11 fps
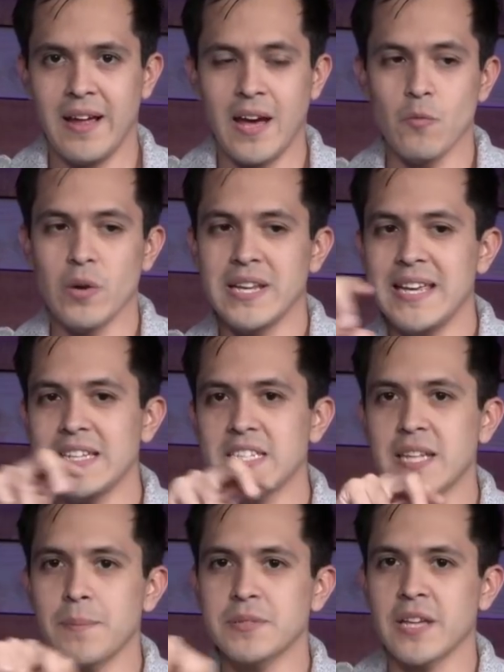And when he
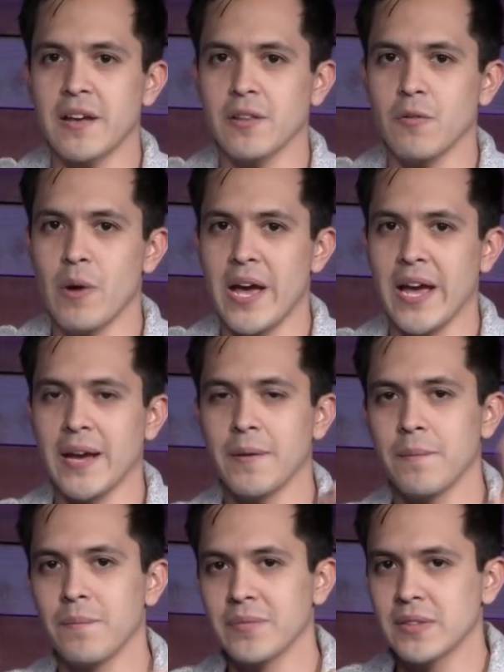steps out of the way,
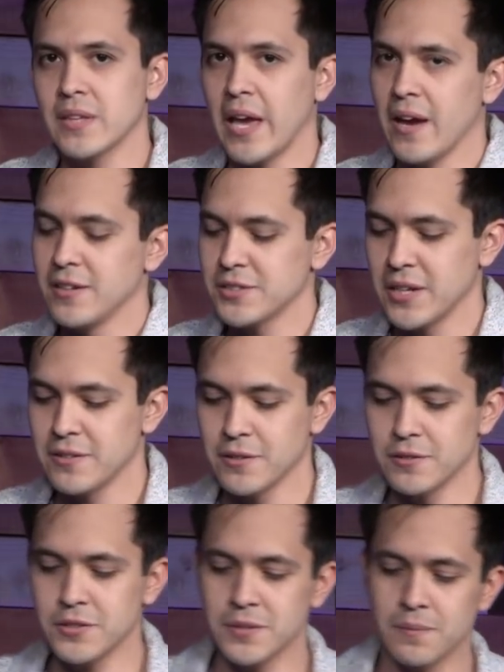chaos
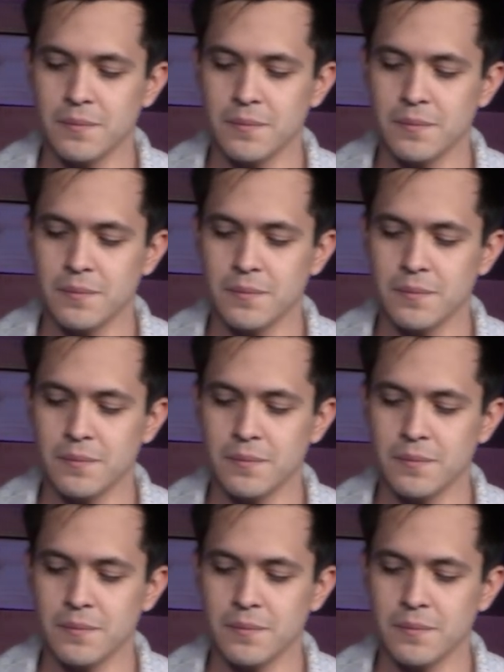enters.